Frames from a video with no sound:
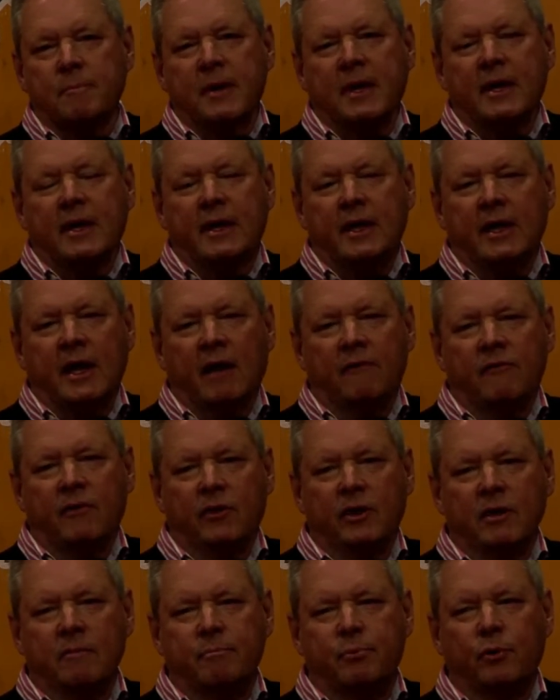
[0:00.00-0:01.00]
be a
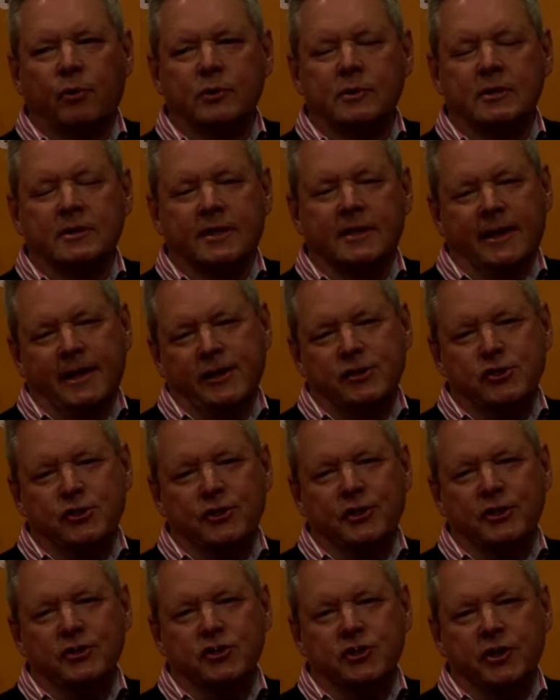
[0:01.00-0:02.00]
very important election
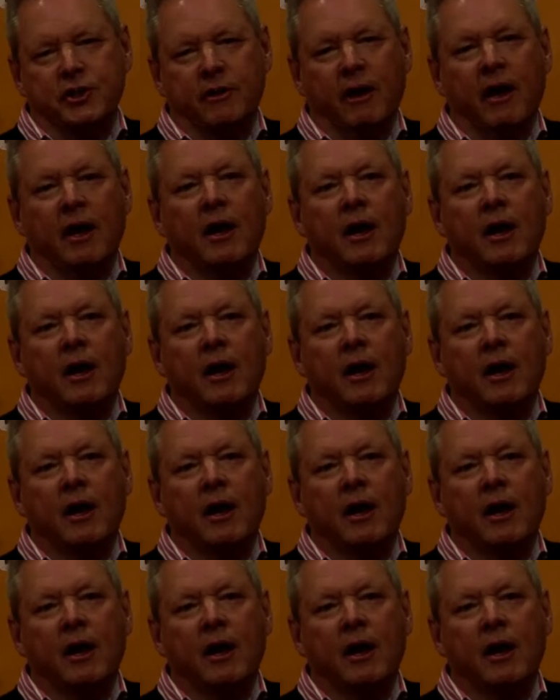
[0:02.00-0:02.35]
this year